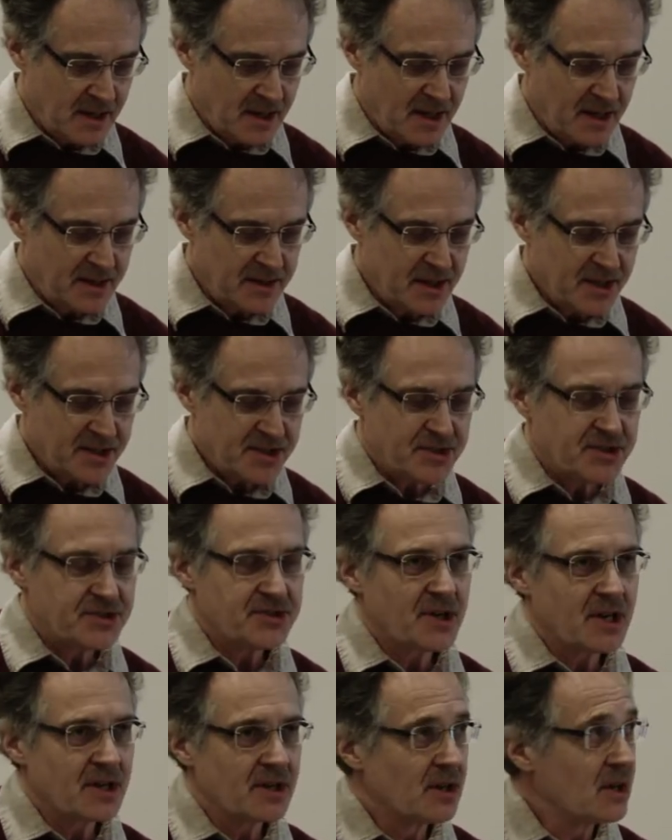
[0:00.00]
In this
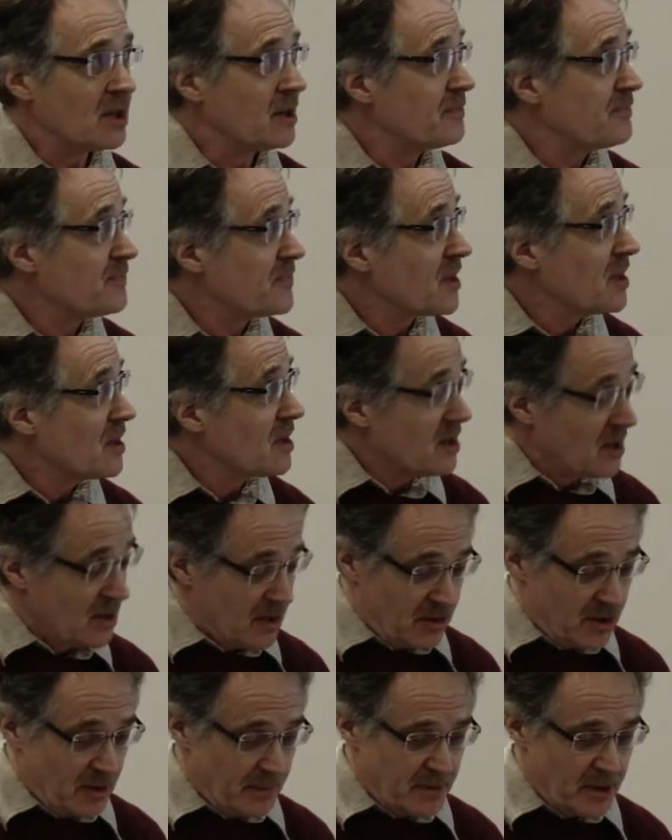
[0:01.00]
struggle,
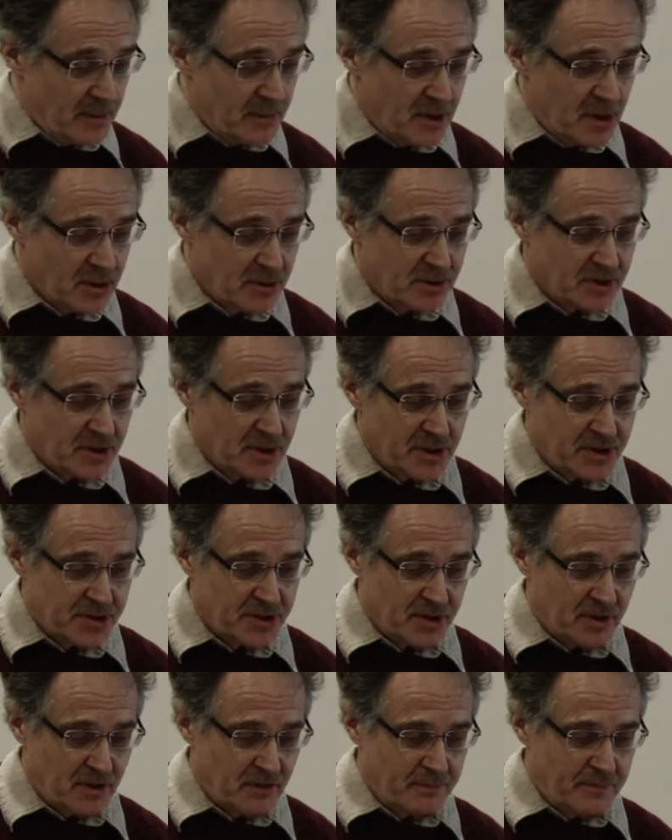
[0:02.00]
the promoters
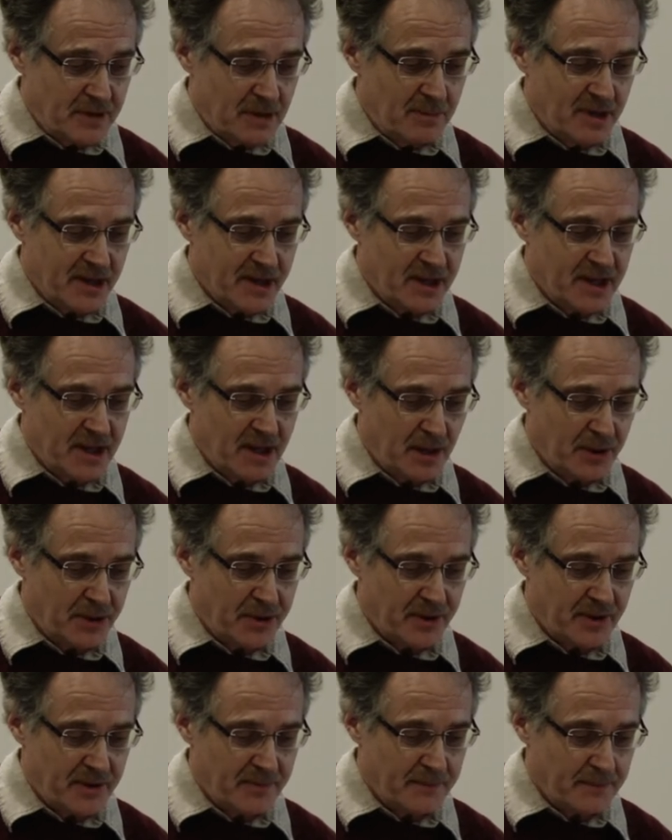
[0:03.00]
of public health
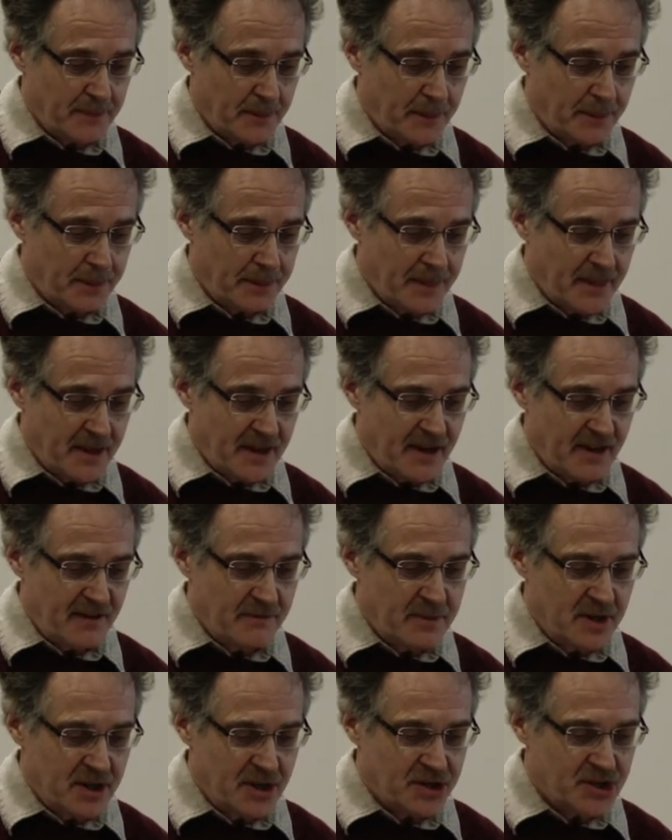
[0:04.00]
have
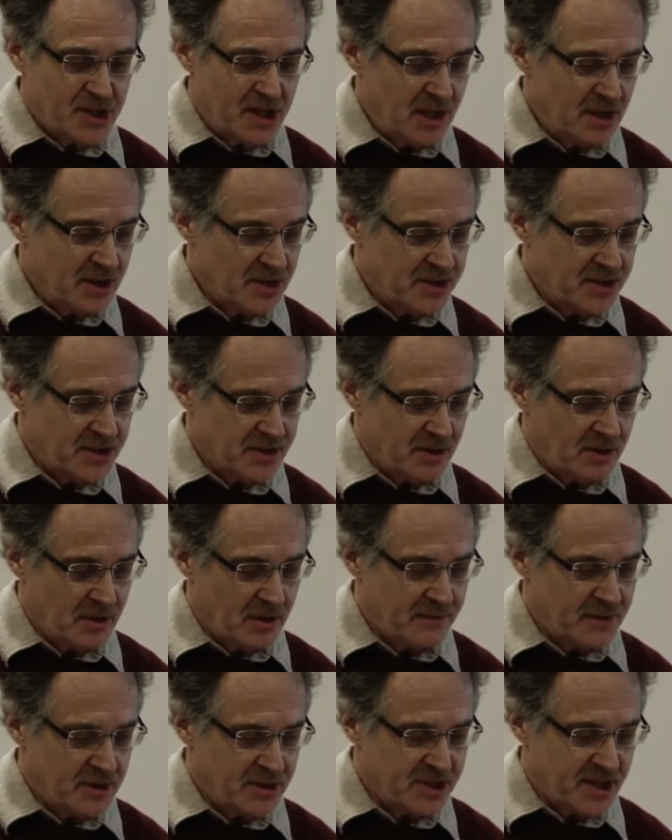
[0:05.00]
been jealous
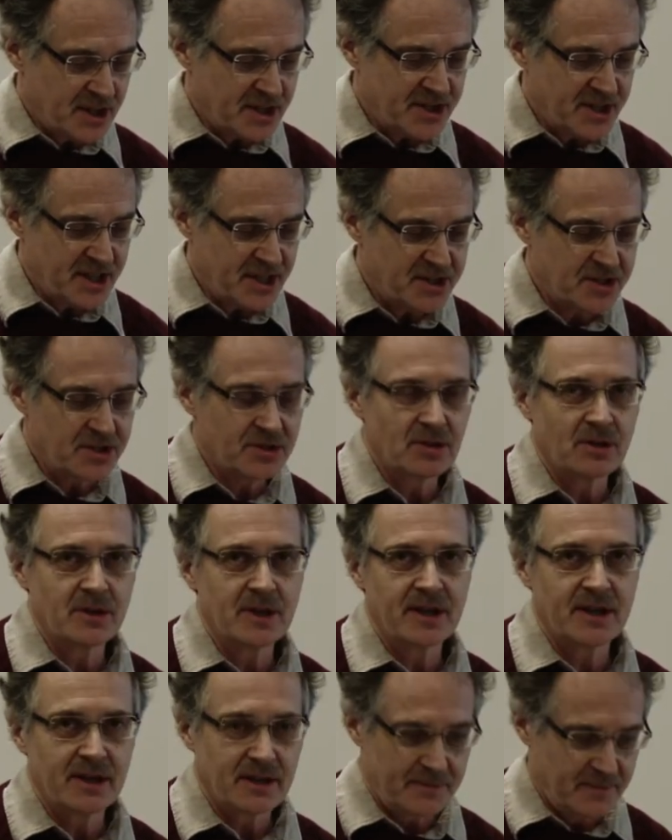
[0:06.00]
of the success
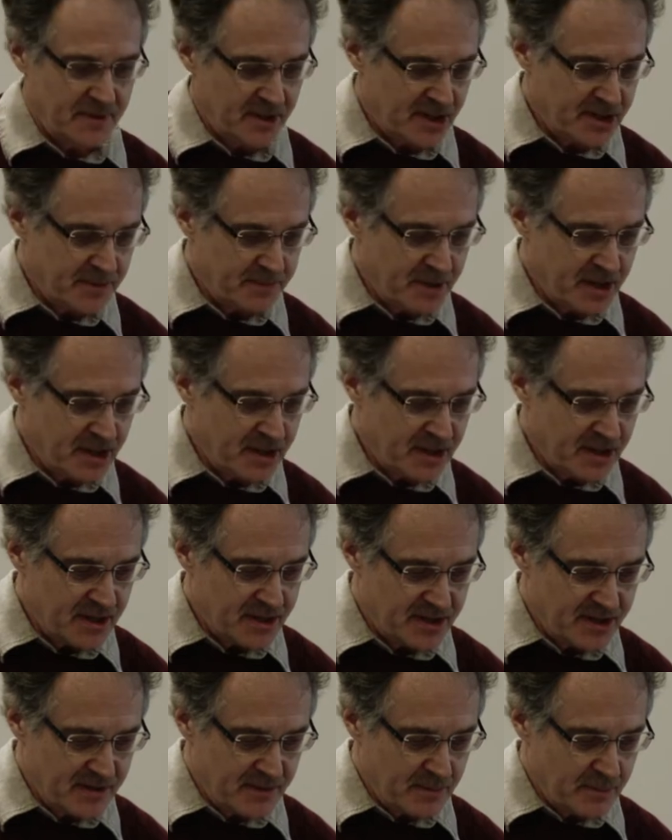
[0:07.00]
story
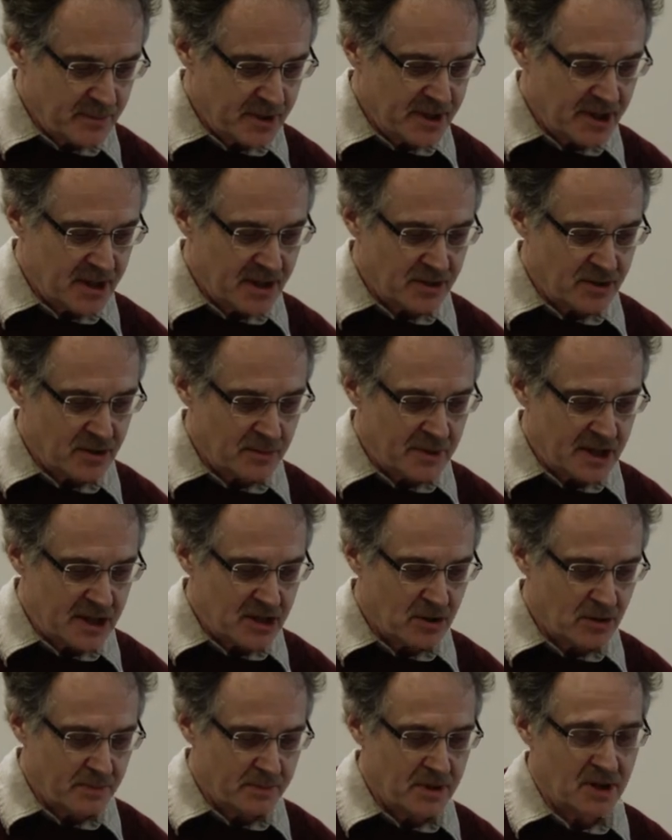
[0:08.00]
experienced within
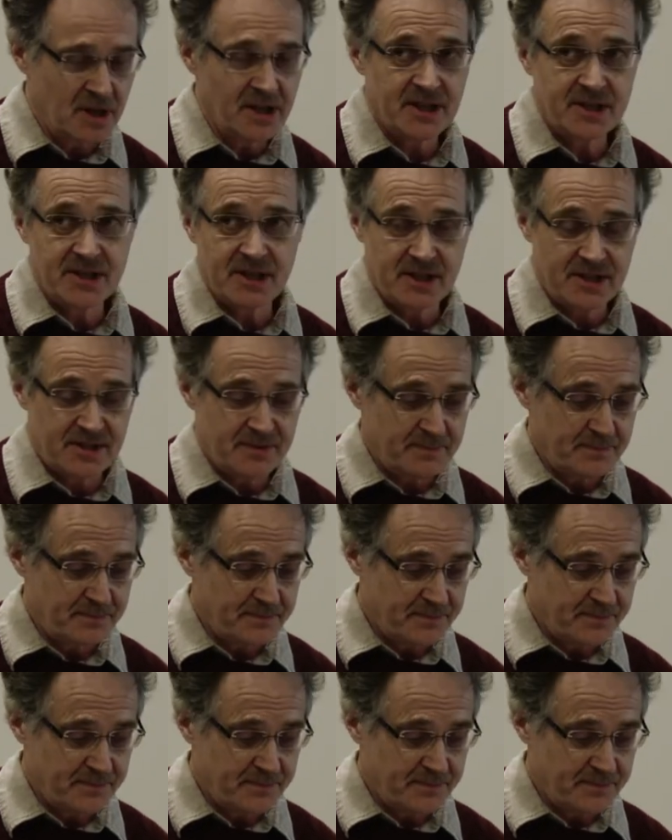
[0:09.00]
tobacco policies.